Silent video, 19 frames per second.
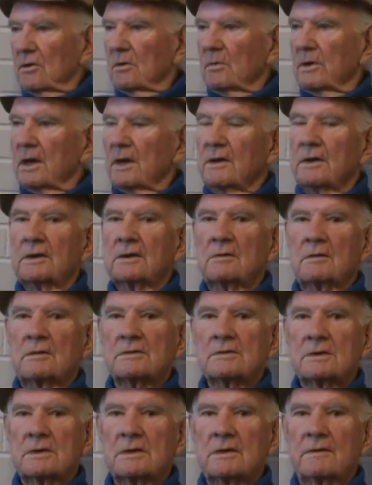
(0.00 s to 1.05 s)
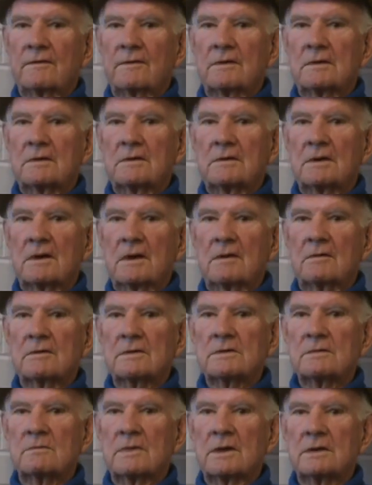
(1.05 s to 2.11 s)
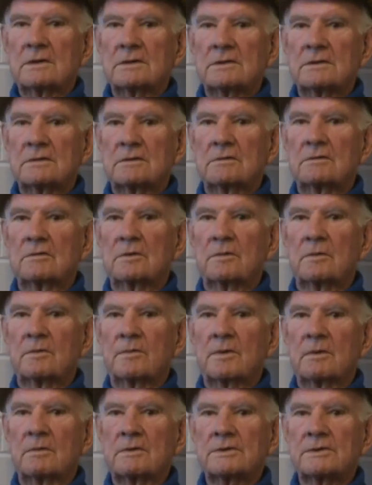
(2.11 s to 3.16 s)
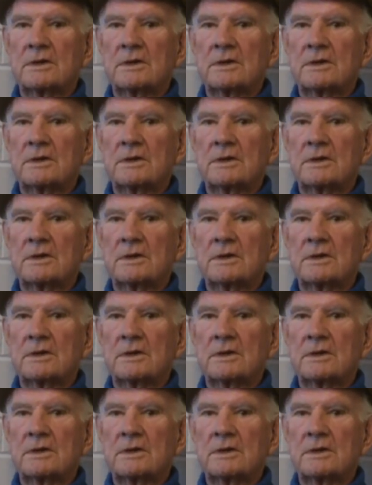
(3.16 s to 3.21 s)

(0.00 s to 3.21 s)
know, but I think there was a different, there was a mixed group of people.